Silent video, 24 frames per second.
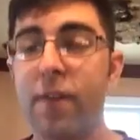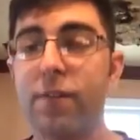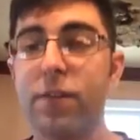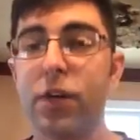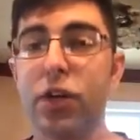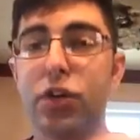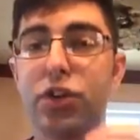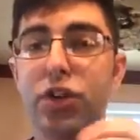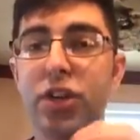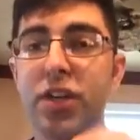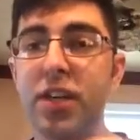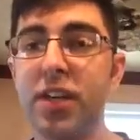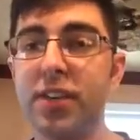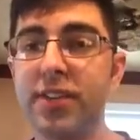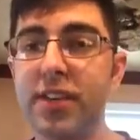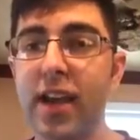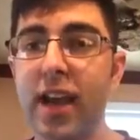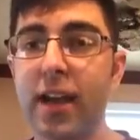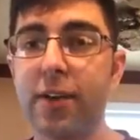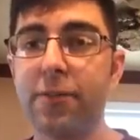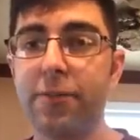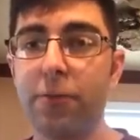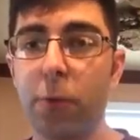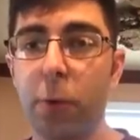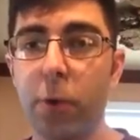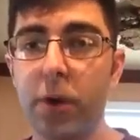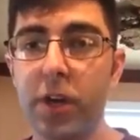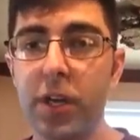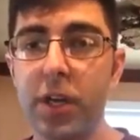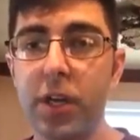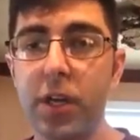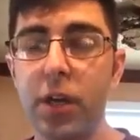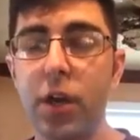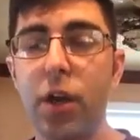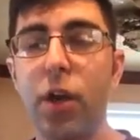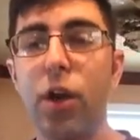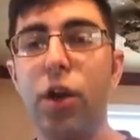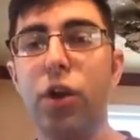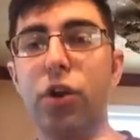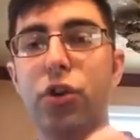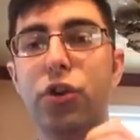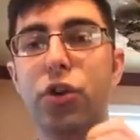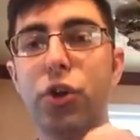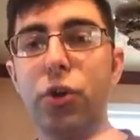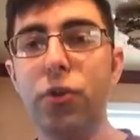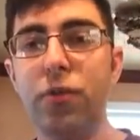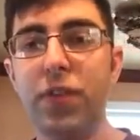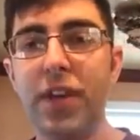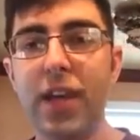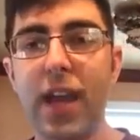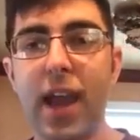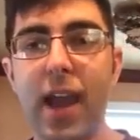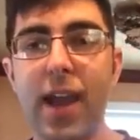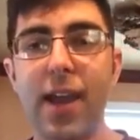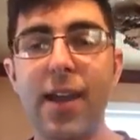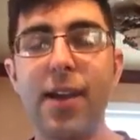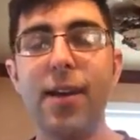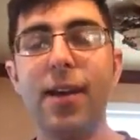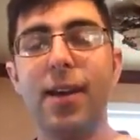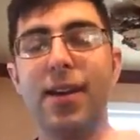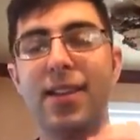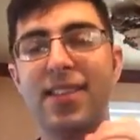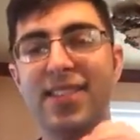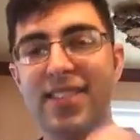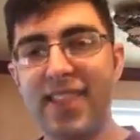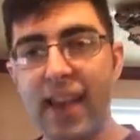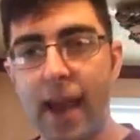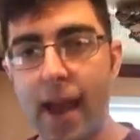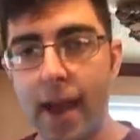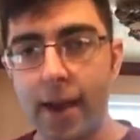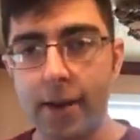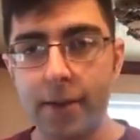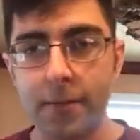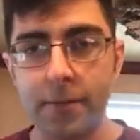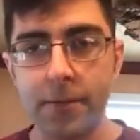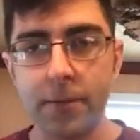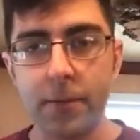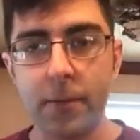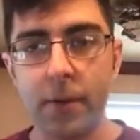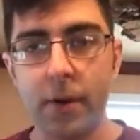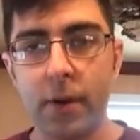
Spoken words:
Virginia Tech 40, UVA 10.